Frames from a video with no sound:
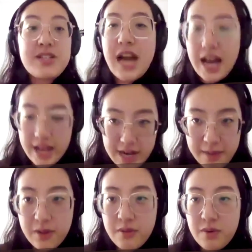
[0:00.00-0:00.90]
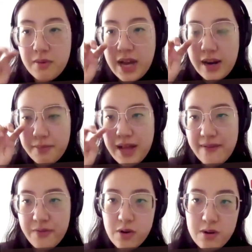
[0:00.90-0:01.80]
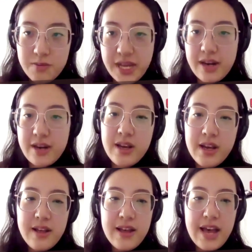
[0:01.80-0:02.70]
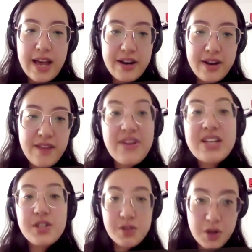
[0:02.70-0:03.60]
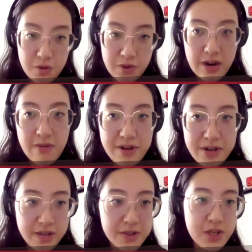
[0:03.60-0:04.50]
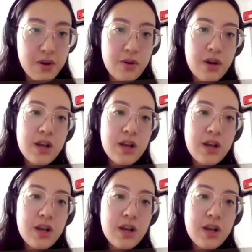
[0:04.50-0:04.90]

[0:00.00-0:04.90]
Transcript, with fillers: and does not enable, and what kind of platforms and and investors are doing around it.